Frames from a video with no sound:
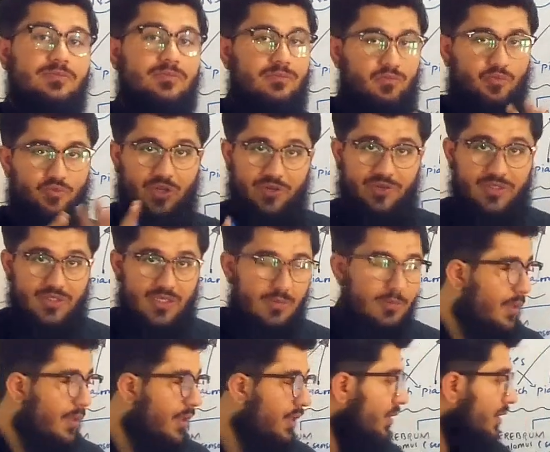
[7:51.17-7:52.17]
Very
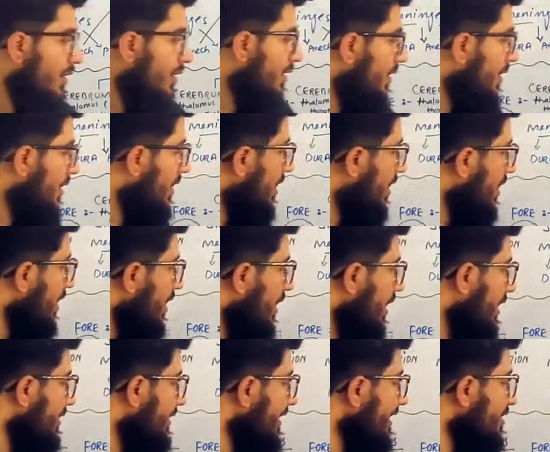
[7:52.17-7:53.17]
simple.
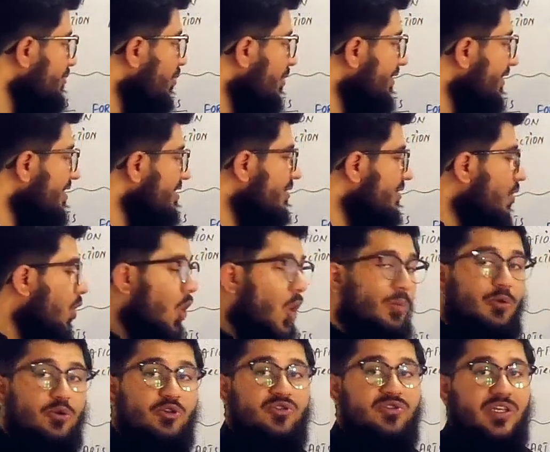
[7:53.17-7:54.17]
And the next point is the
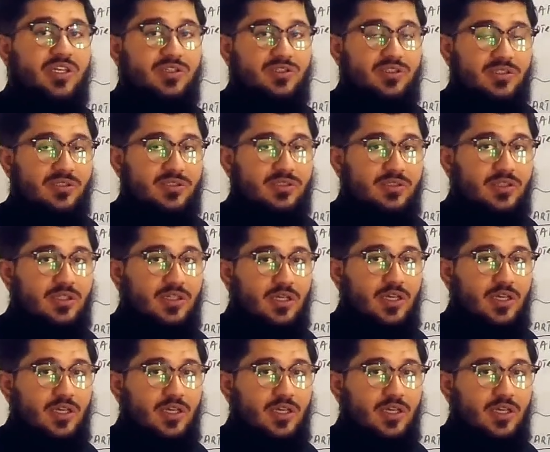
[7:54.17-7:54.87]
homeostasis.